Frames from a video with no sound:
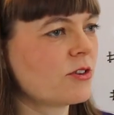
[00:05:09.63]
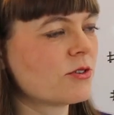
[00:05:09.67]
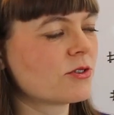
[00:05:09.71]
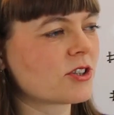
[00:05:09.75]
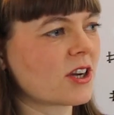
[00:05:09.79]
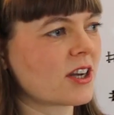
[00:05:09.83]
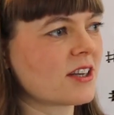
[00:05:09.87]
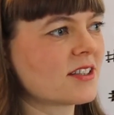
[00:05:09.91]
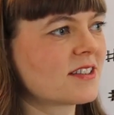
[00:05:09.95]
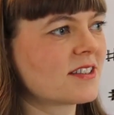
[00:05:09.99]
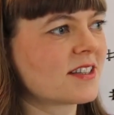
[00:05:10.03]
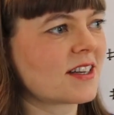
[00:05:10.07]
You
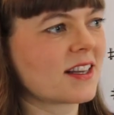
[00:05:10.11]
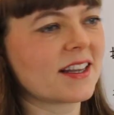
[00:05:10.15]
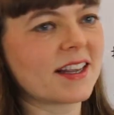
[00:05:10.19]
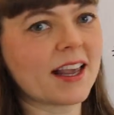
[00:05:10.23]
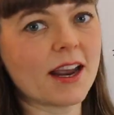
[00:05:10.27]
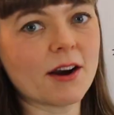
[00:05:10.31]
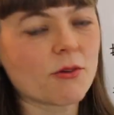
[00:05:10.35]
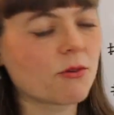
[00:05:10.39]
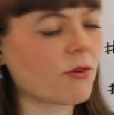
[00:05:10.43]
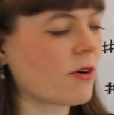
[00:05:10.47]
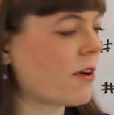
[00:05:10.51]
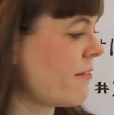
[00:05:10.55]
just
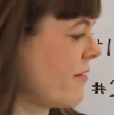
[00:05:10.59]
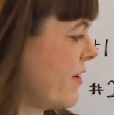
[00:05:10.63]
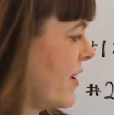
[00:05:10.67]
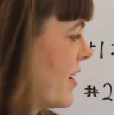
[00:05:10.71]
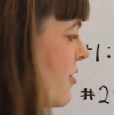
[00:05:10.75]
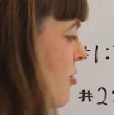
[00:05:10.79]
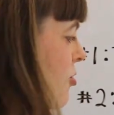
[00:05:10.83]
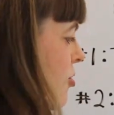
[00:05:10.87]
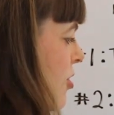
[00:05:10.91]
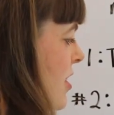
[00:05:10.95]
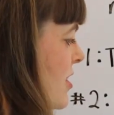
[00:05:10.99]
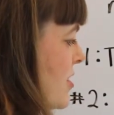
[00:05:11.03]
get rid of
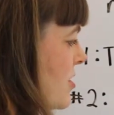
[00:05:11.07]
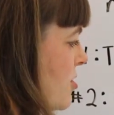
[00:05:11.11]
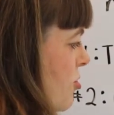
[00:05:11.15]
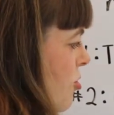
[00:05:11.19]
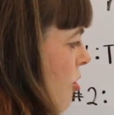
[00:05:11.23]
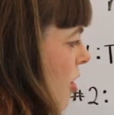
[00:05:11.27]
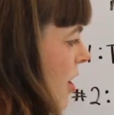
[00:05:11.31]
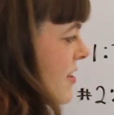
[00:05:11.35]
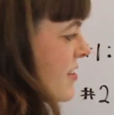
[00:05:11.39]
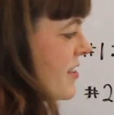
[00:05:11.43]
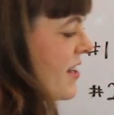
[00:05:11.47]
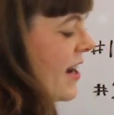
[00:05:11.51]
increase,
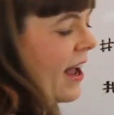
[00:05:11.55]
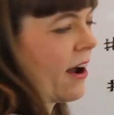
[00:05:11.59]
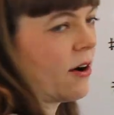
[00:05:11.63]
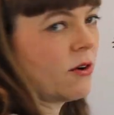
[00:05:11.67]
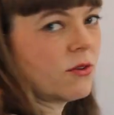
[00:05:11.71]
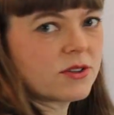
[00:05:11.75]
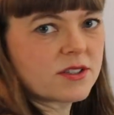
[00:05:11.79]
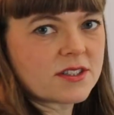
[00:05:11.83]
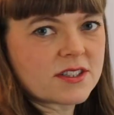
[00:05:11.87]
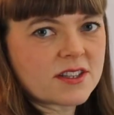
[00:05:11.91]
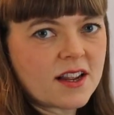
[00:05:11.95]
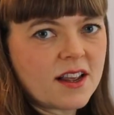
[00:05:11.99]
cross it
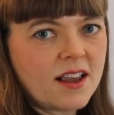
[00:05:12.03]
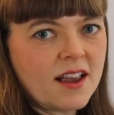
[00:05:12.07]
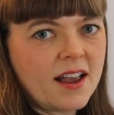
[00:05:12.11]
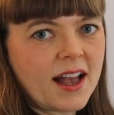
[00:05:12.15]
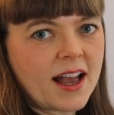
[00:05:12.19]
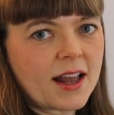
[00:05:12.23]
out,